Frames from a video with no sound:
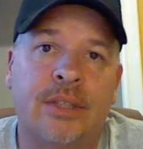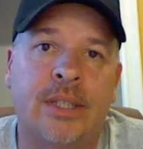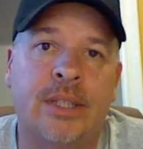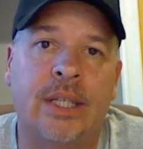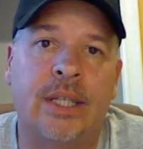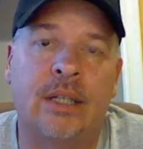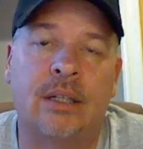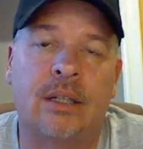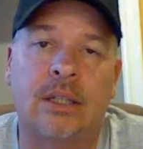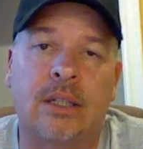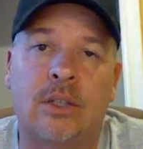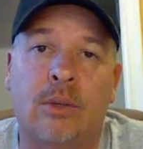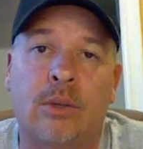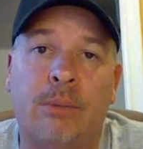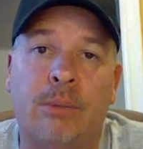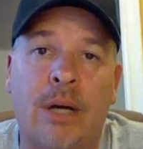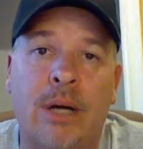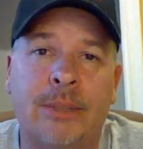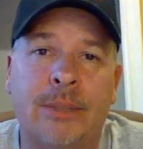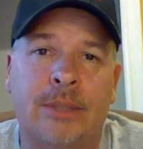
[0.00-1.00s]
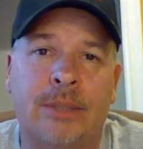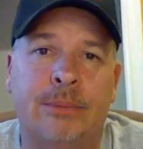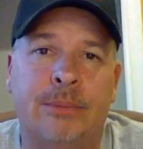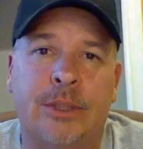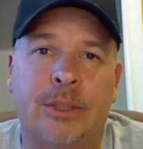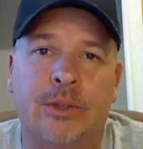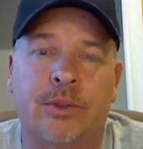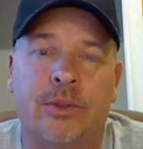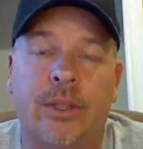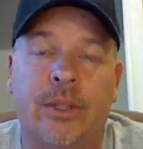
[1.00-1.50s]
to take on the Obama
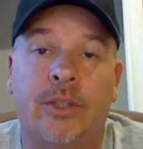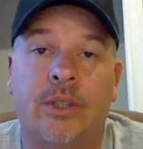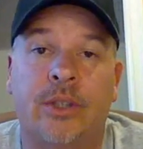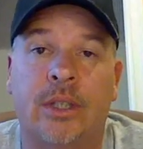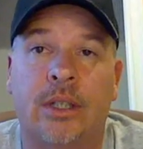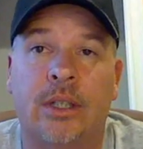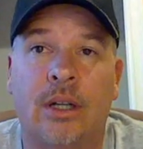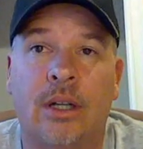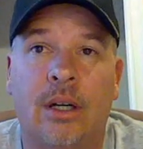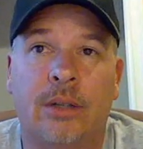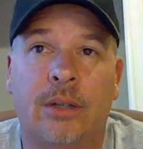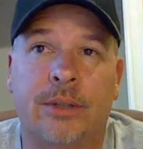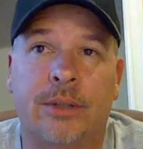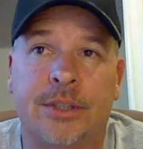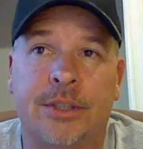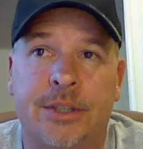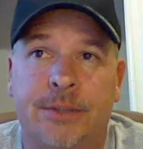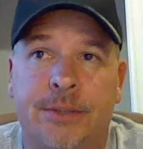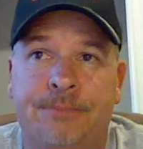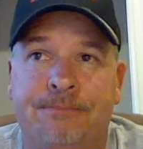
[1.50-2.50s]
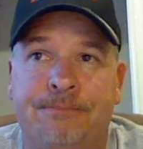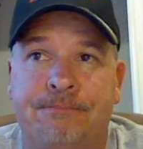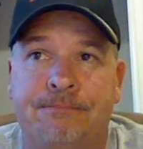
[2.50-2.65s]
administration and Congress.